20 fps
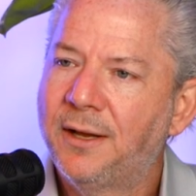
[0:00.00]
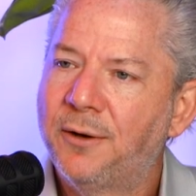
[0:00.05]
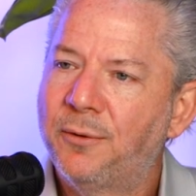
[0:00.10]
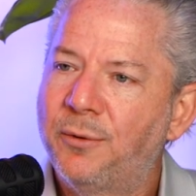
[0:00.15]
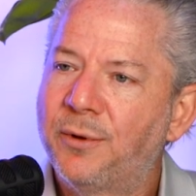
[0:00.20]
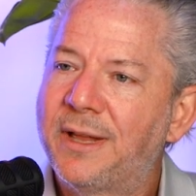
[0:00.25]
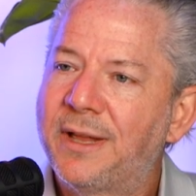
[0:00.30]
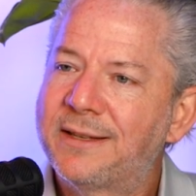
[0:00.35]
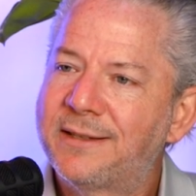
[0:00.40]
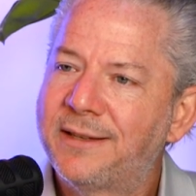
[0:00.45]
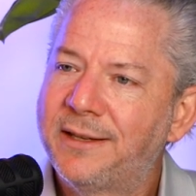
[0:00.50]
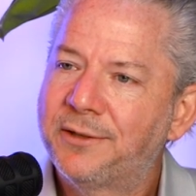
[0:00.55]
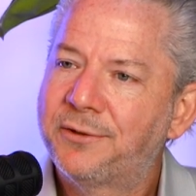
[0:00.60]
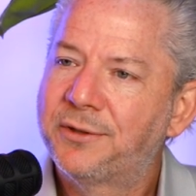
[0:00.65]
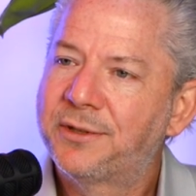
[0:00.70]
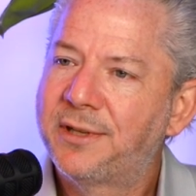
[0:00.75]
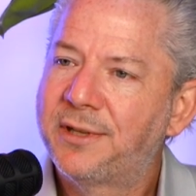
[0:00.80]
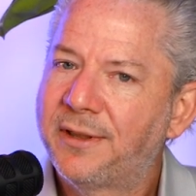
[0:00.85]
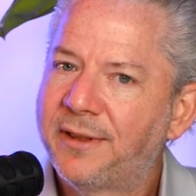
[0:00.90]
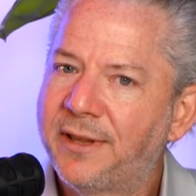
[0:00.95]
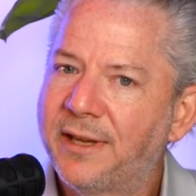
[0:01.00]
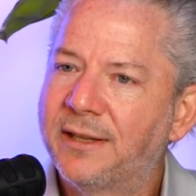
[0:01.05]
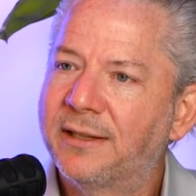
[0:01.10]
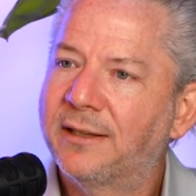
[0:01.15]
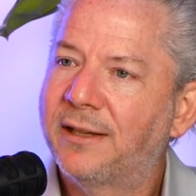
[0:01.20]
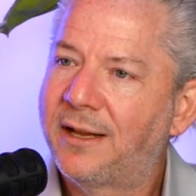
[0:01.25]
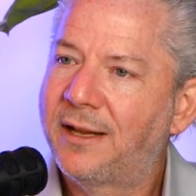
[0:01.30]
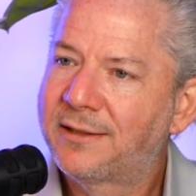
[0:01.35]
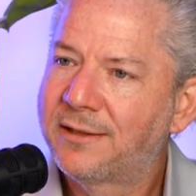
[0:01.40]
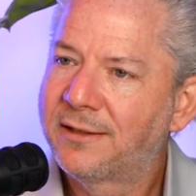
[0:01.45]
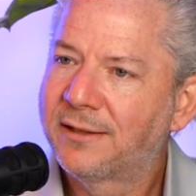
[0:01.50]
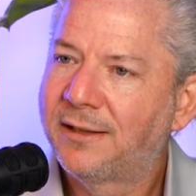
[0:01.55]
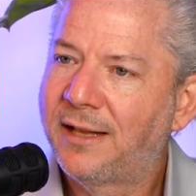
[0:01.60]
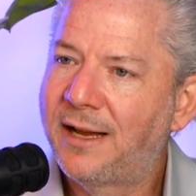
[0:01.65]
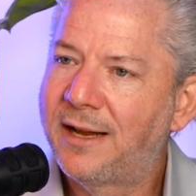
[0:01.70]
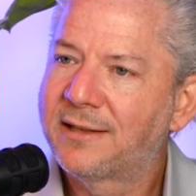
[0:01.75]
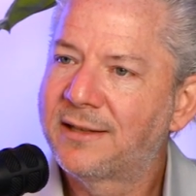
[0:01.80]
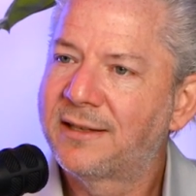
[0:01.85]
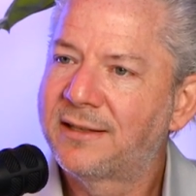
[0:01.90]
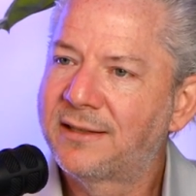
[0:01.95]
Well, that's the interesting thing. Lots of
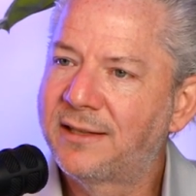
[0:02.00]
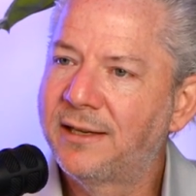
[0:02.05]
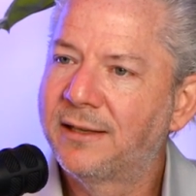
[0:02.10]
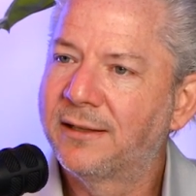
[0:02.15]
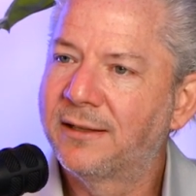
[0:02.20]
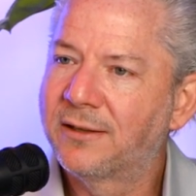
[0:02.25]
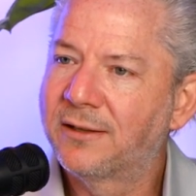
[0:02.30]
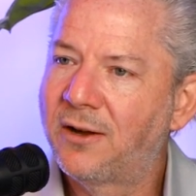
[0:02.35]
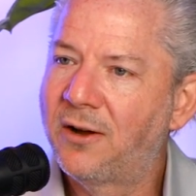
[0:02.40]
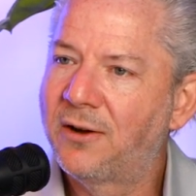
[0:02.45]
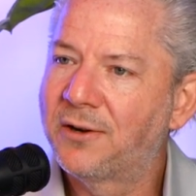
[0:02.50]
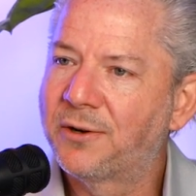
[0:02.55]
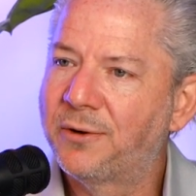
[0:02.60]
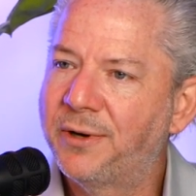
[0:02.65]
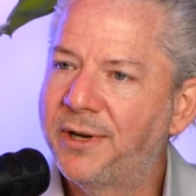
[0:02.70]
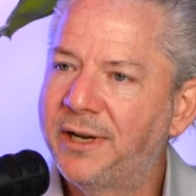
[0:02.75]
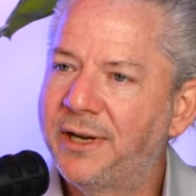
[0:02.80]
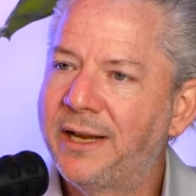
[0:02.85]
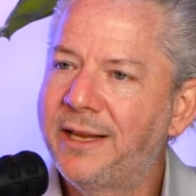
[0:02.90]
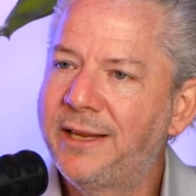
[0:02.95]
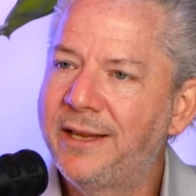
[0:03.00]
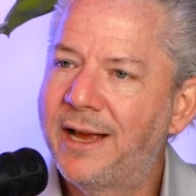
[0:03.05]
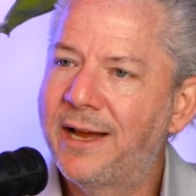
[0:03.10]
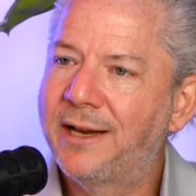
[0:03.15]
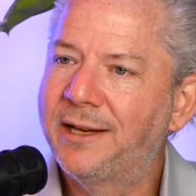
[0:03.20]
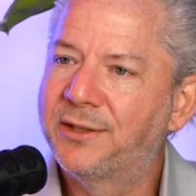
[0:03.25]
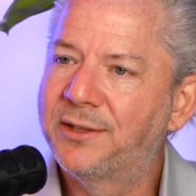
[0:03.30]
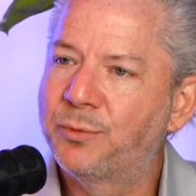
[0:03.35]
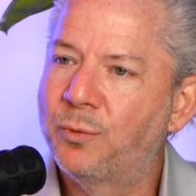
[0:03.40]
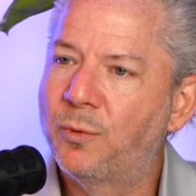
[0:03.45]
glass, steel, and concrete, and yet it's